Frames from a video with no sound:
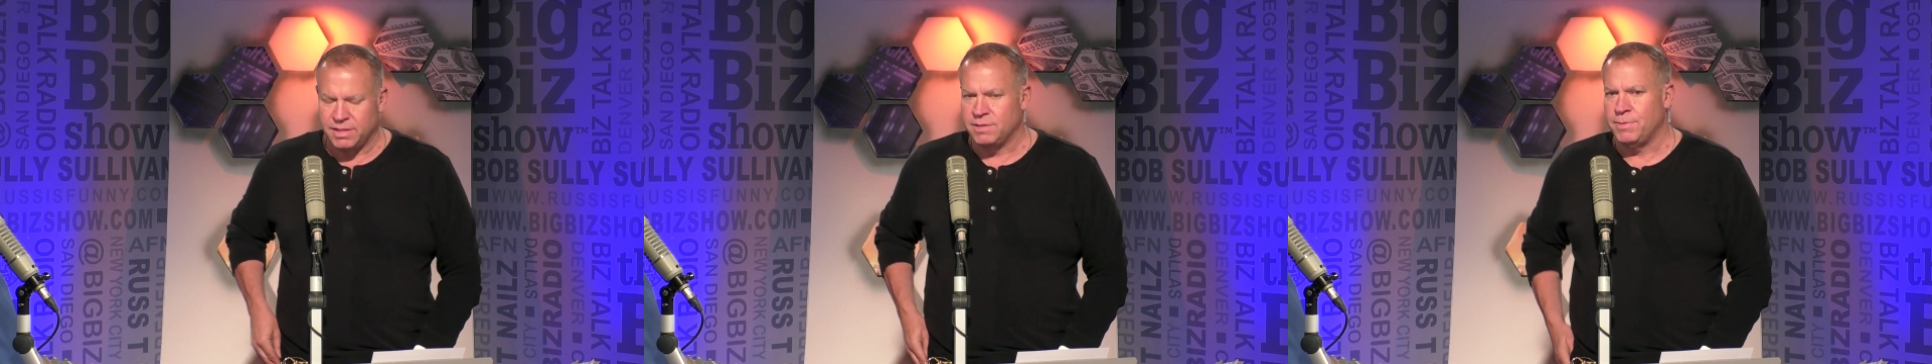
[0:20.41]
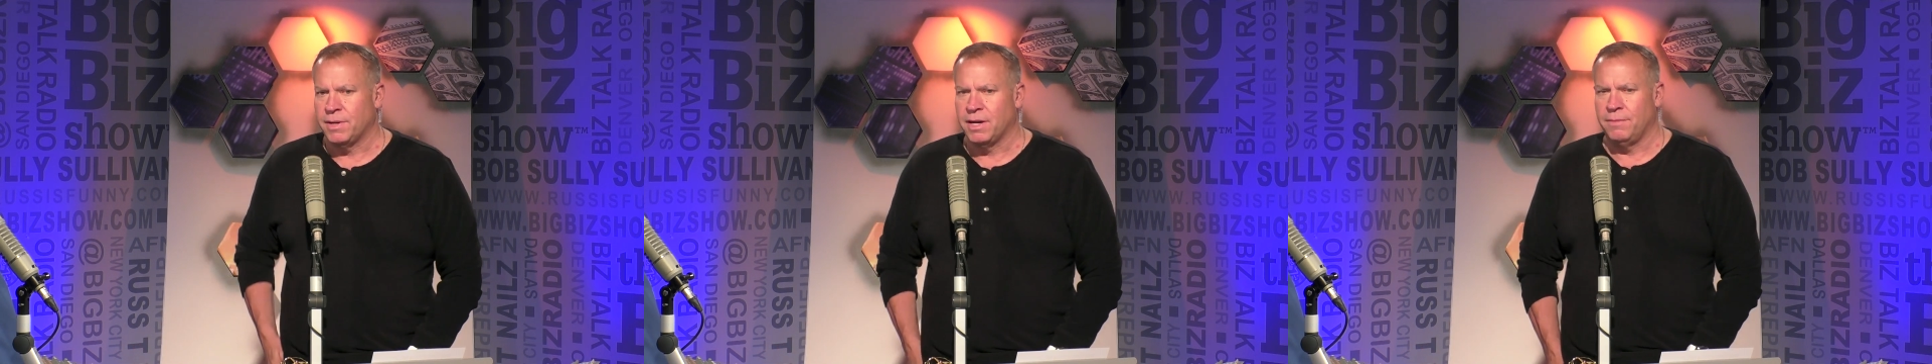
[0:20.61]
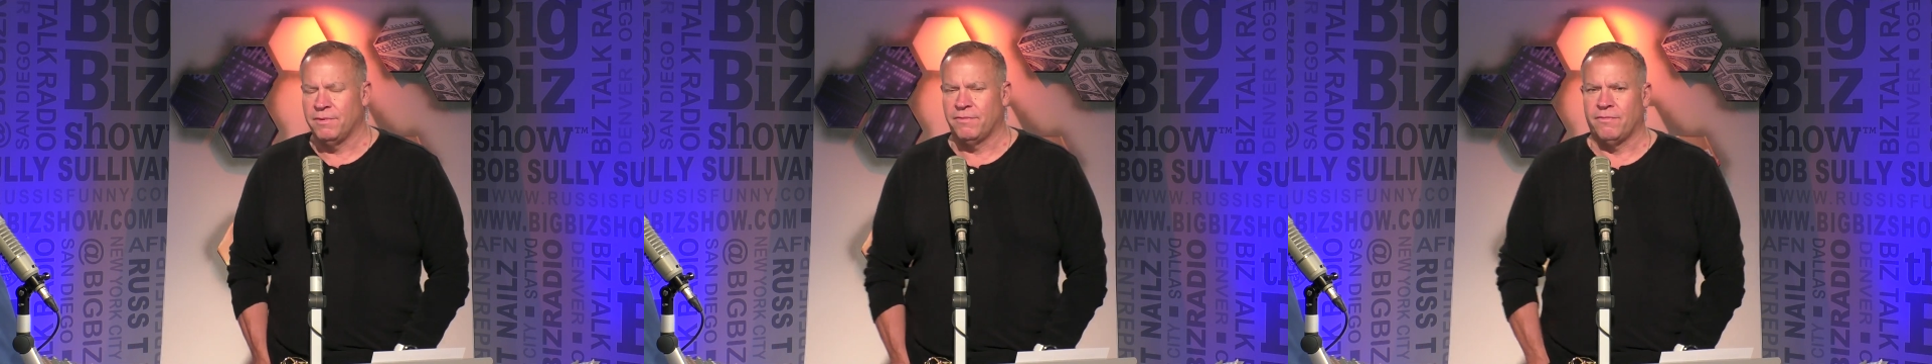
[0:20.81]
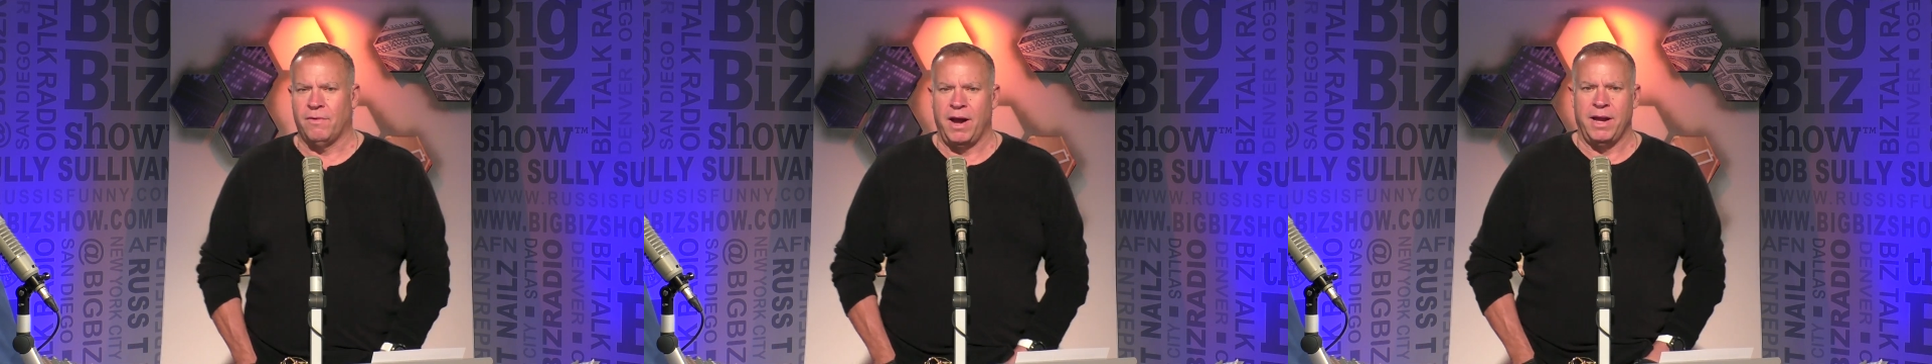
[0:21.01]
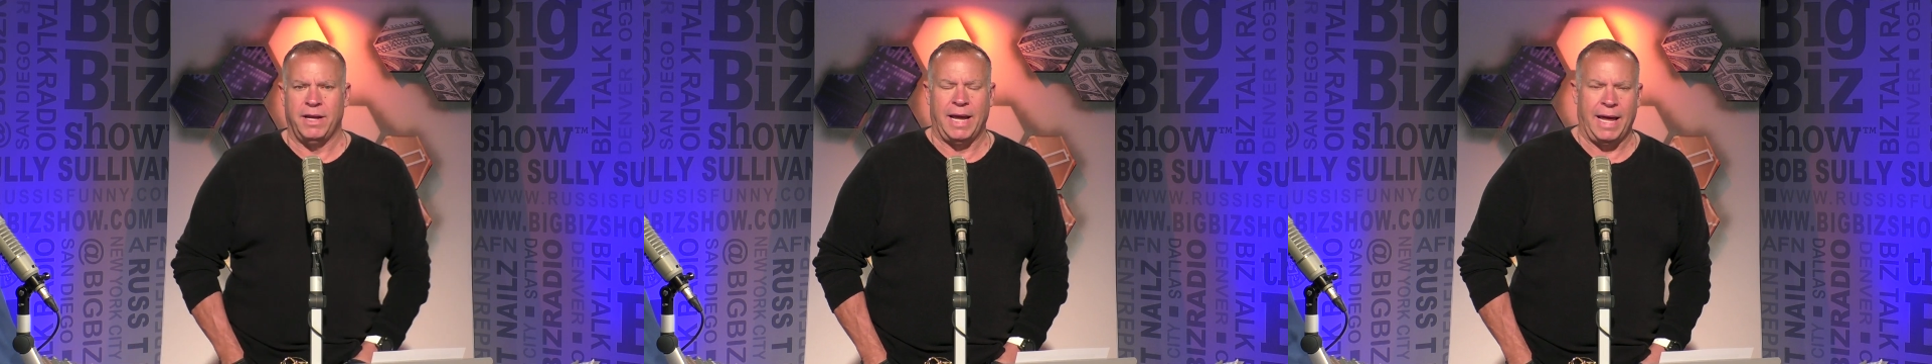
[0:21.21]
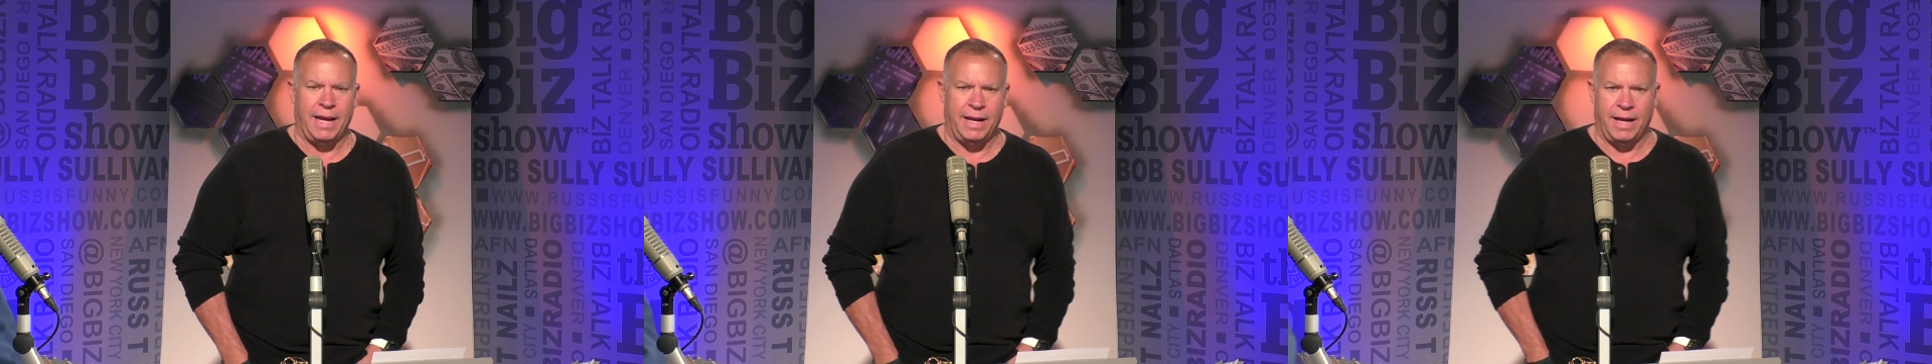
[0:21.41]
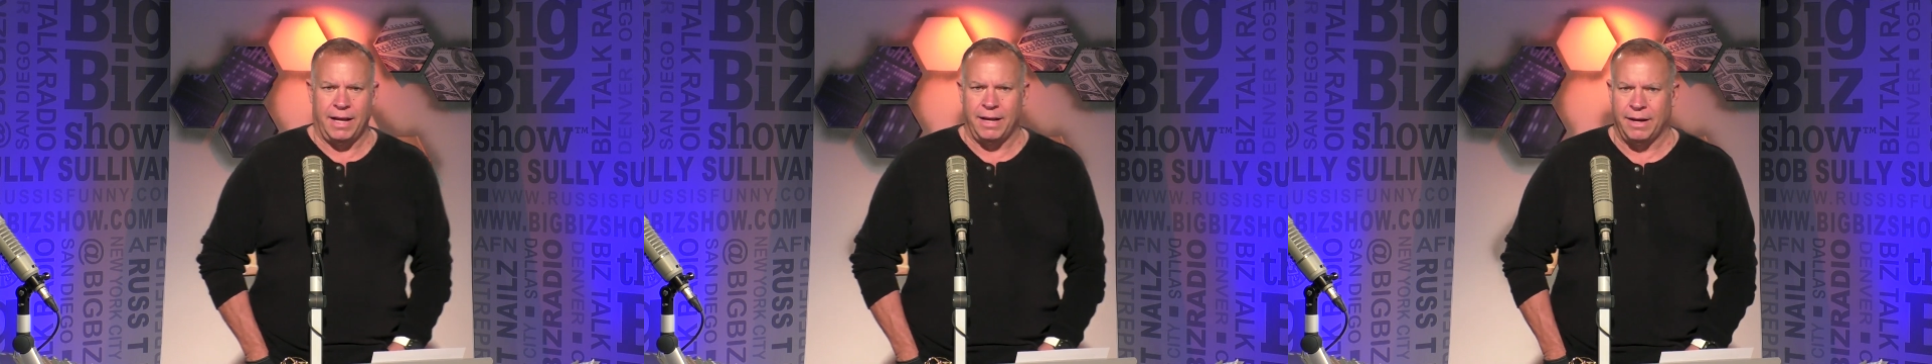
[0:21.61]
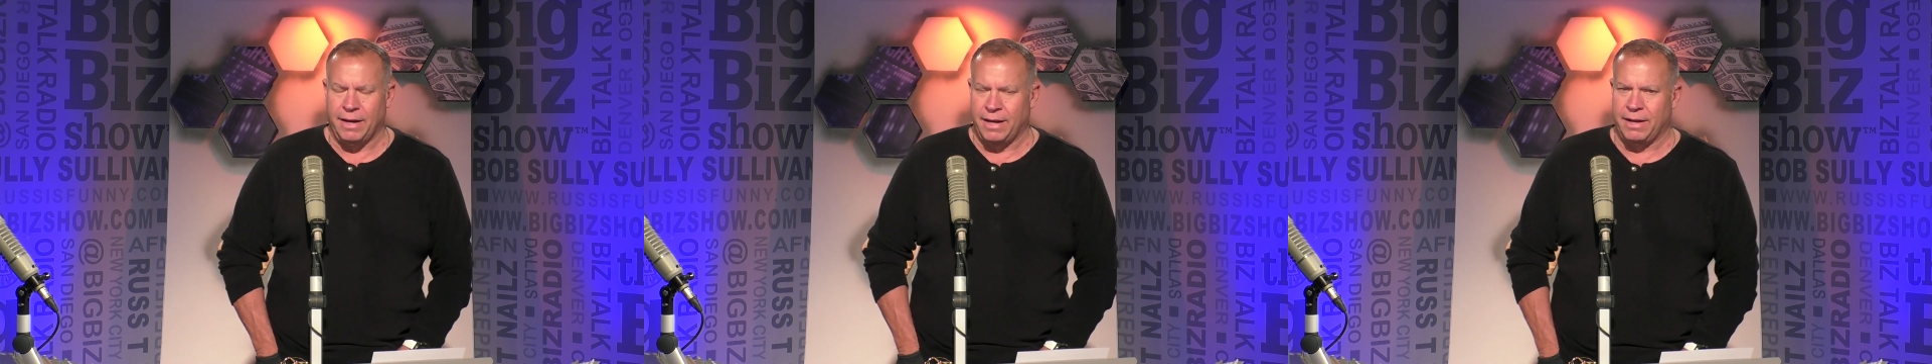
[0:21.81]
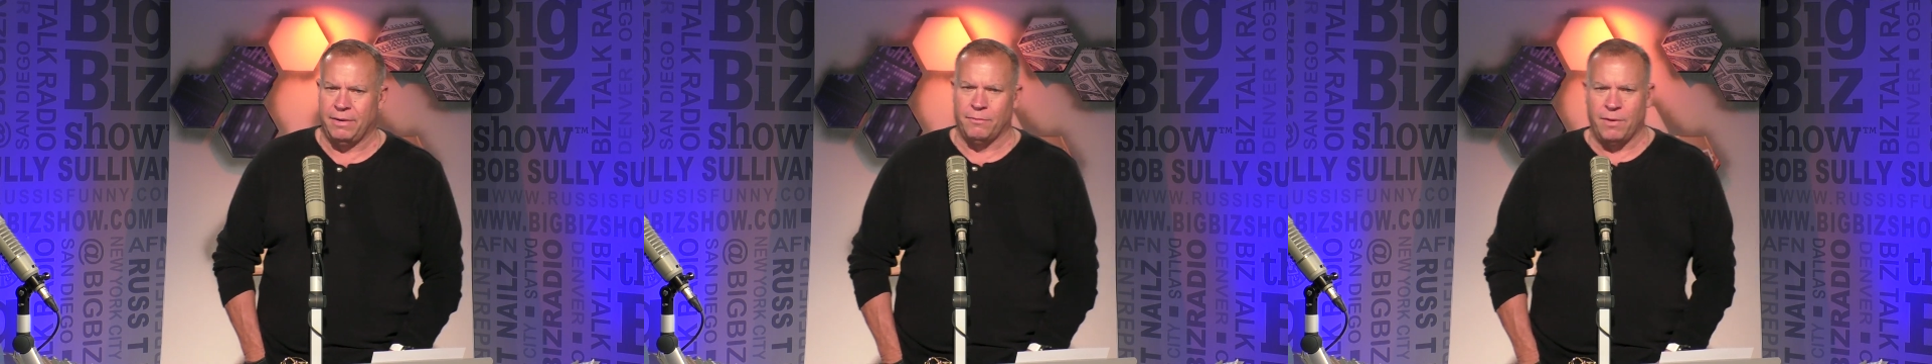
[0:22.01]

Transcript: He's become a friend and a